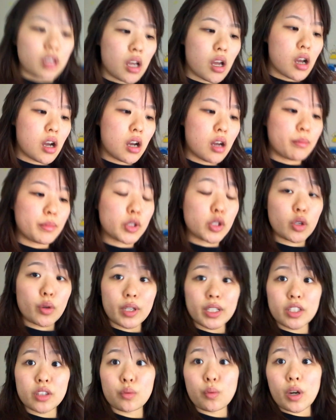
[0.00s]
Um, so I
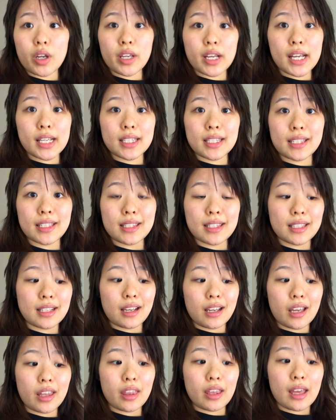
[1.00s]
just want you guys to
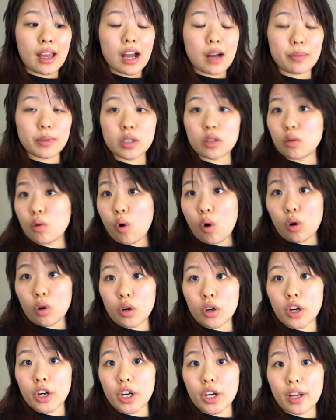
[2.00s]
see the absolute
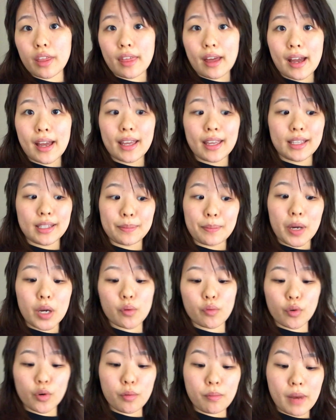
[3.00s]
horror that is my
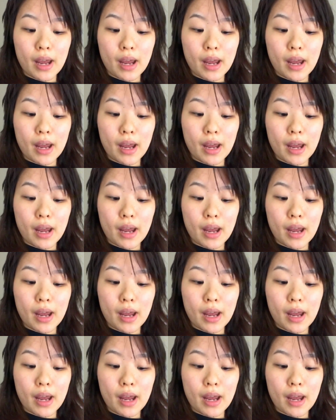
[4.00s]
room